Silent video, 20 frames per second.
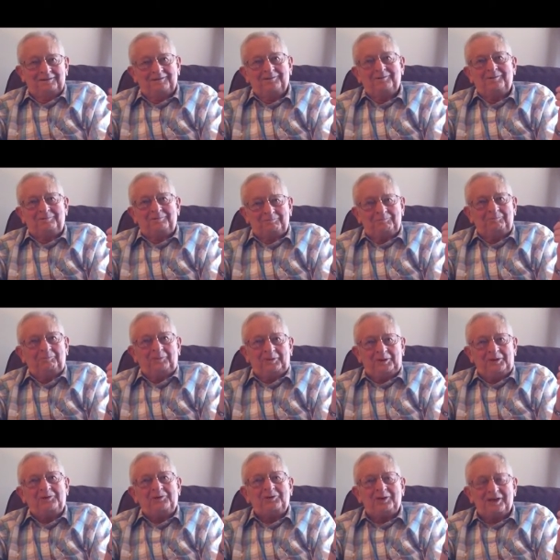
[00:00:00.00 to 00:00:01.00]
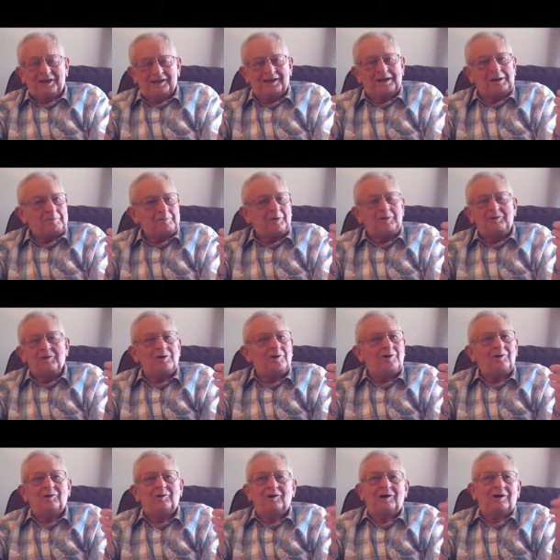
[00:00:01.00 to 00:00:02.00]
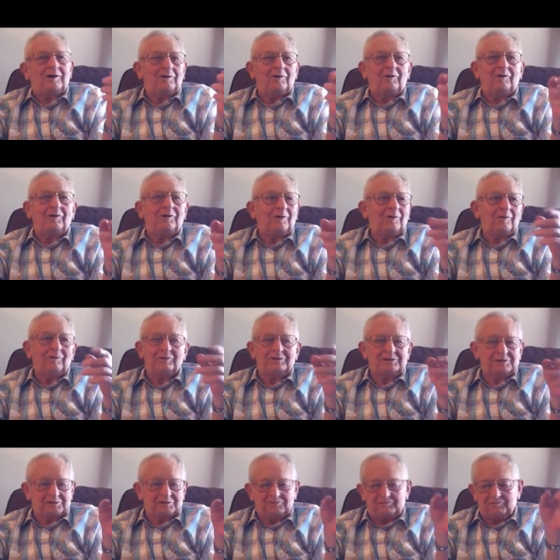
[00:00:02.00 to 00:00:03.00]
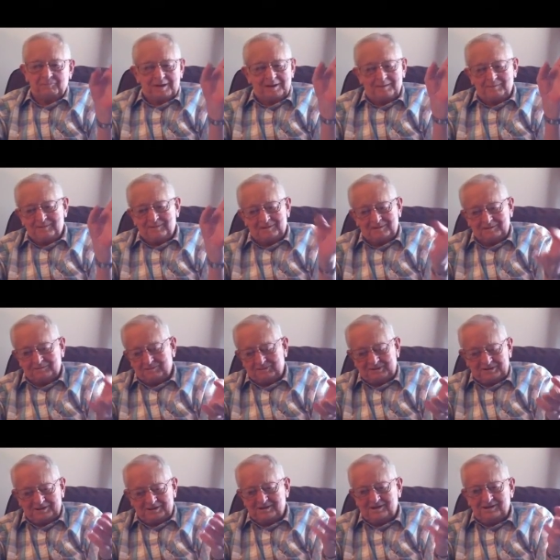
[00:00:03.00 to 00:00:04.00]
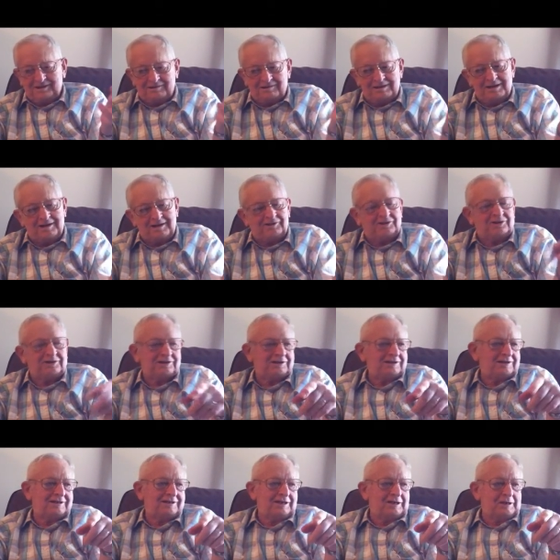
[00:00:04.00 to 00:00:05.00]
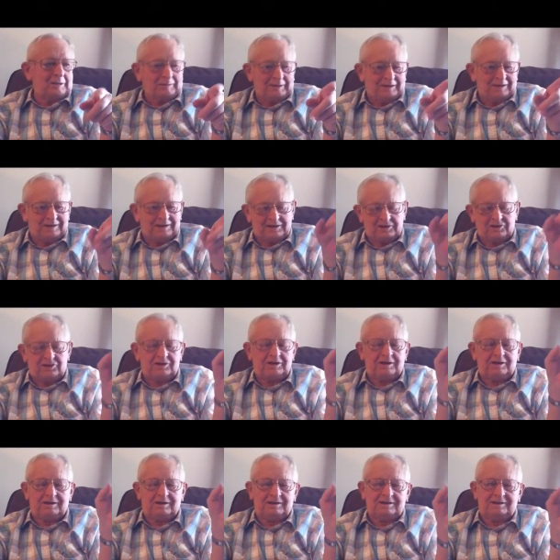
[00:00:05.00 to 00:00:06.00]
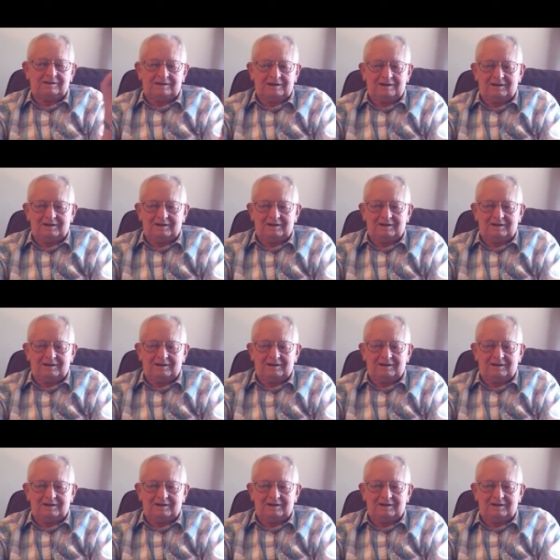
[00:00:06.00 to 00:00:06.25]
you'd get it, but no, always, if my mother was sitting here now, she'd tell me that she could